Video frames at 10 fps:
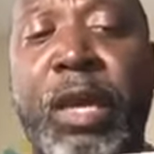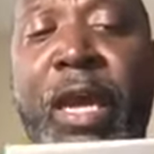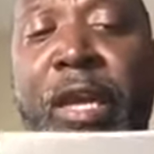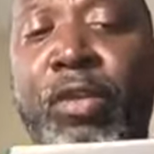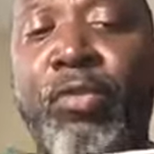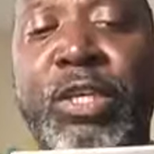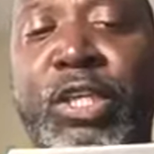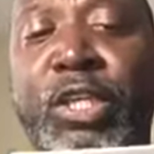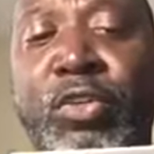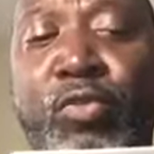
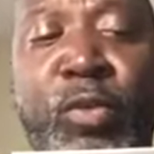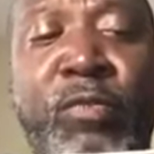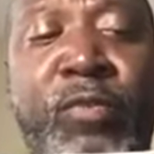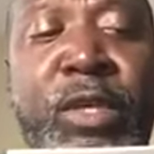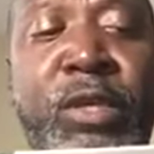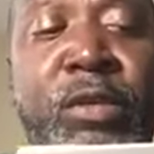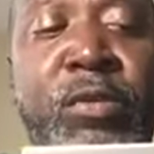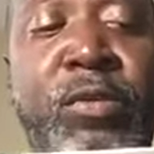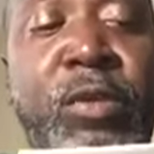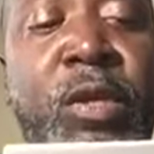Aloysius
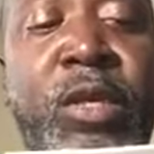revealed,